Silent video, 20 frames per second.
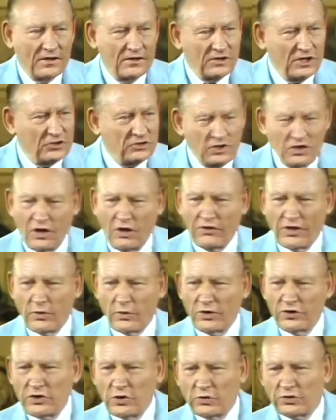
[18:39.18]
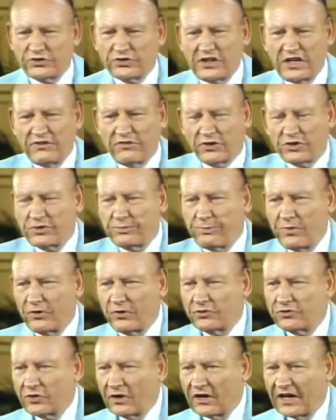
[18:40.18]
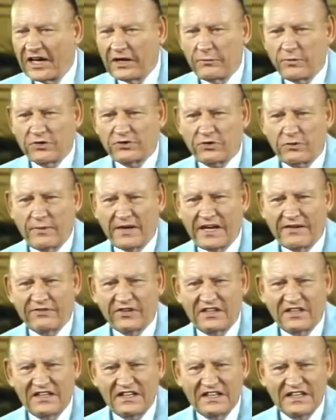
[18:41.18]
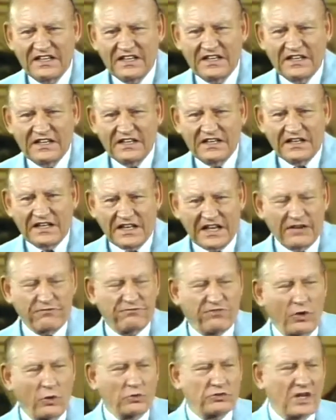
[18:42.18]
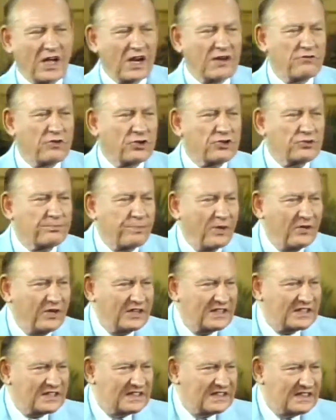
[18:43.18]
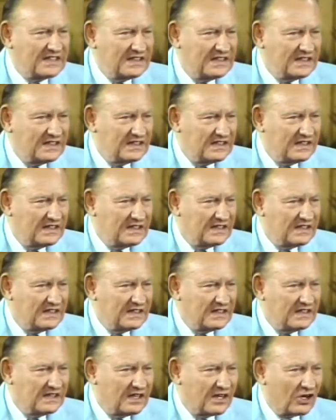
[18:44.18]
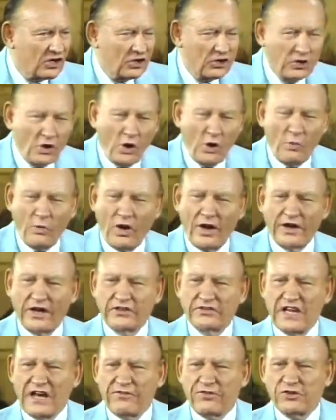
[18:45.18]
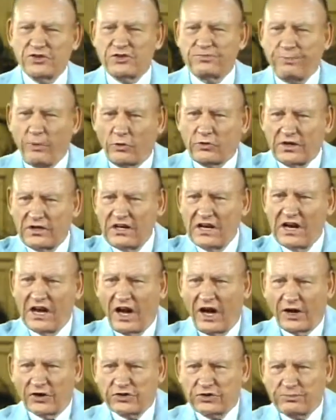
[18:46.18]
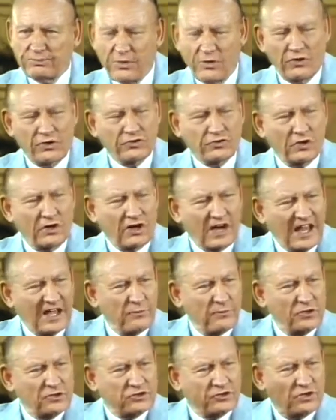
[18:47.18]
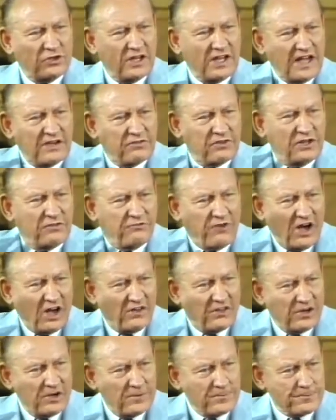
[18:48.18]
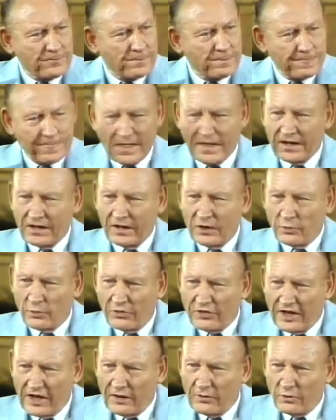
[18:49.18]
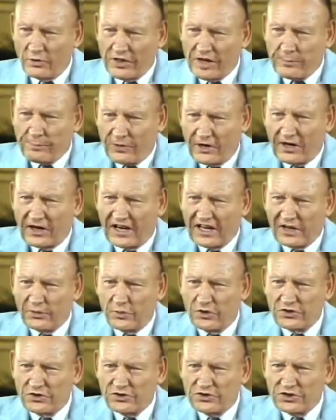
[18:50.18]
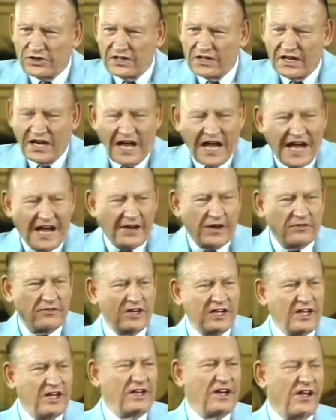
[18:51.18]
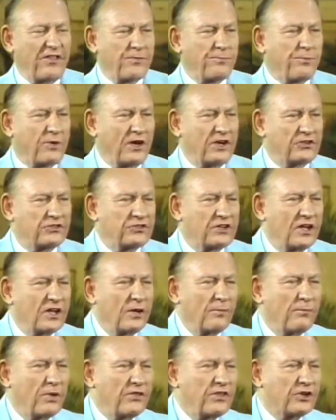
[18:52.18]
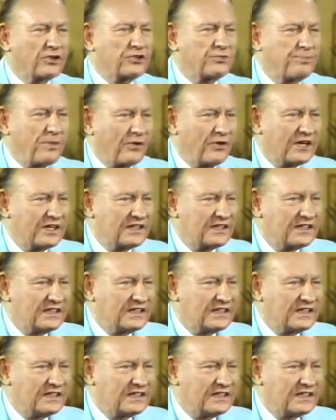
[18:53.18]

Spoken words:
Did you know that when you receive a spiritual language from heaven, it flows out of your spirit? No one has ever spoken a spiritual language to the Heavenly Father with their prayer language out of any other place but their spirit.